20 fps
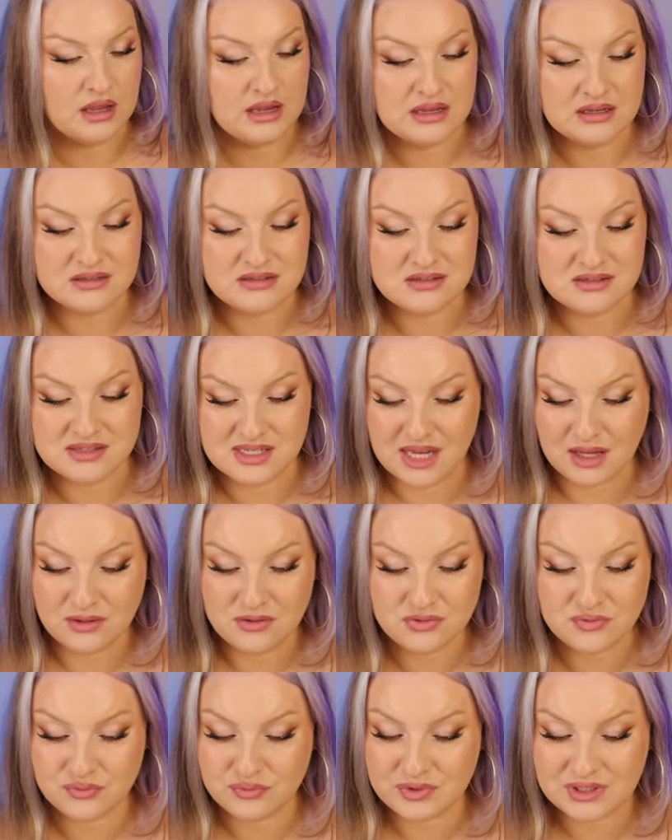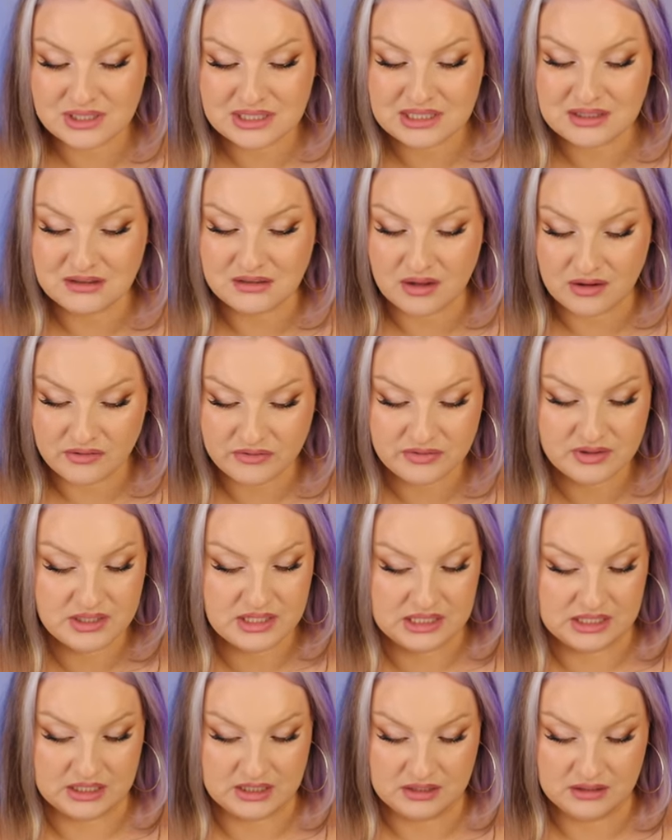it sounds really
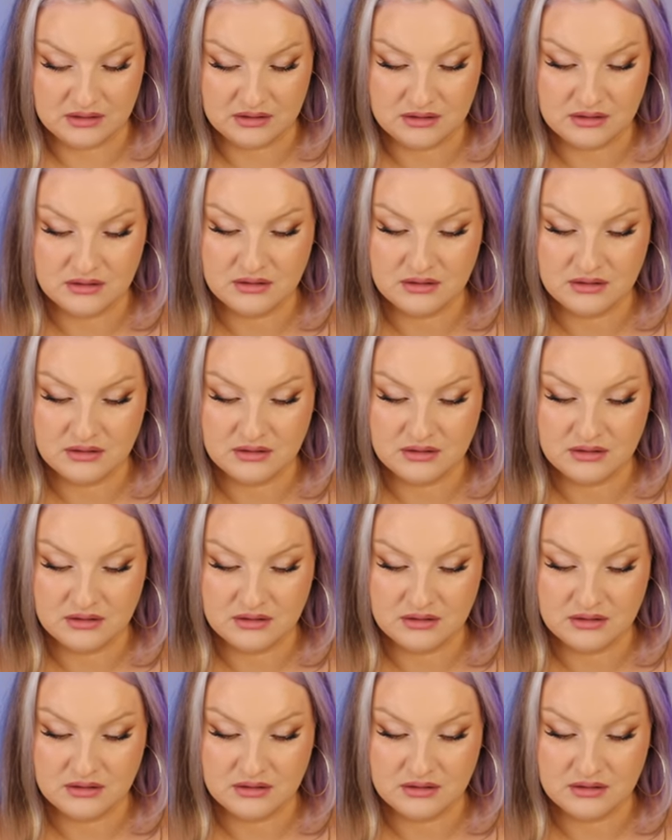lovely.